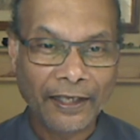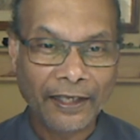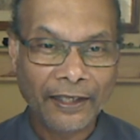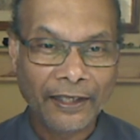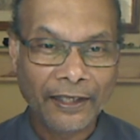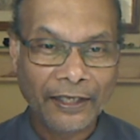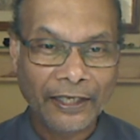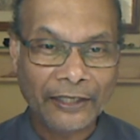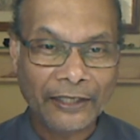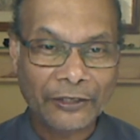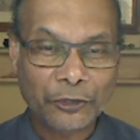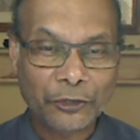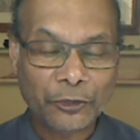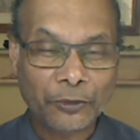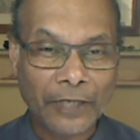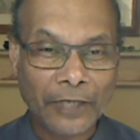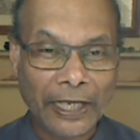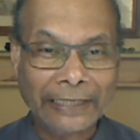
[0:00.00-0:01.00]

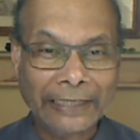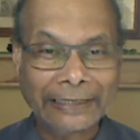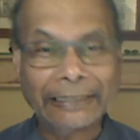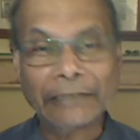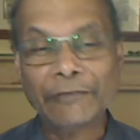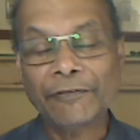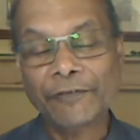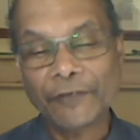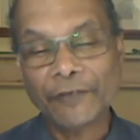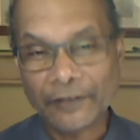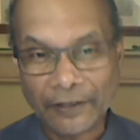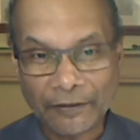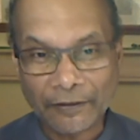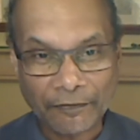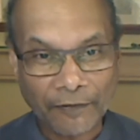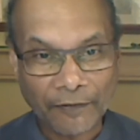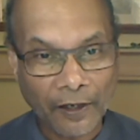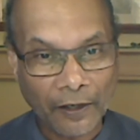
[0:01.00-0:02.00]
into a different
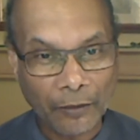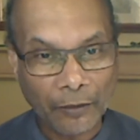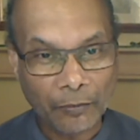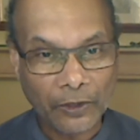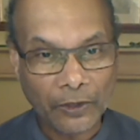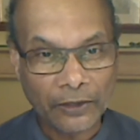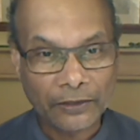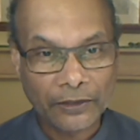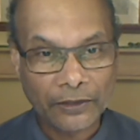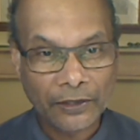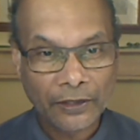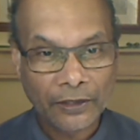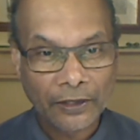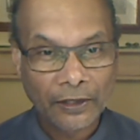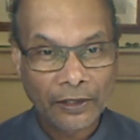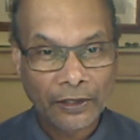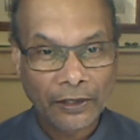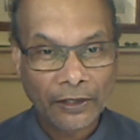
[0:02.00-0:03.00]
environment
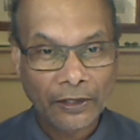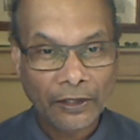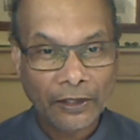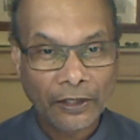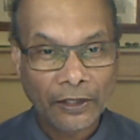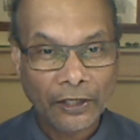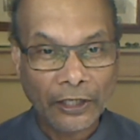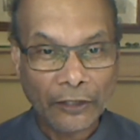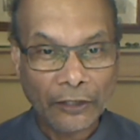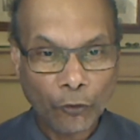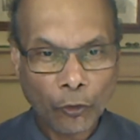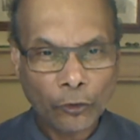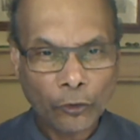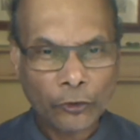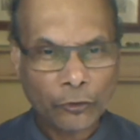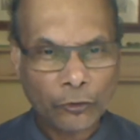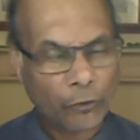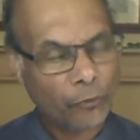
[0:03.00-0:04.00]
in order
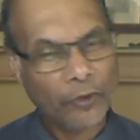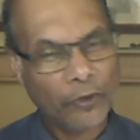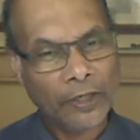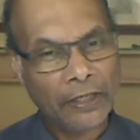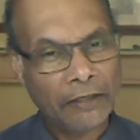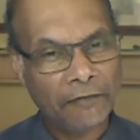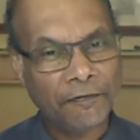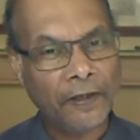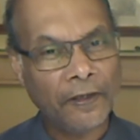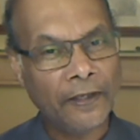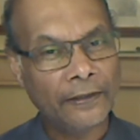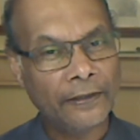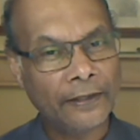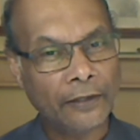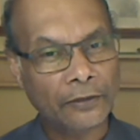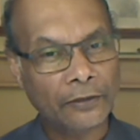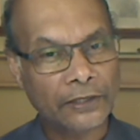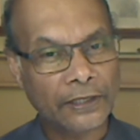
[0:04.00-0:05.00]
to really find
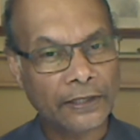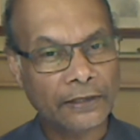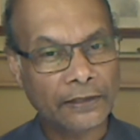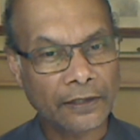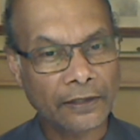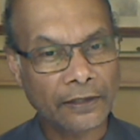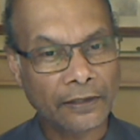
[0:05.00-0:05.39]
our center.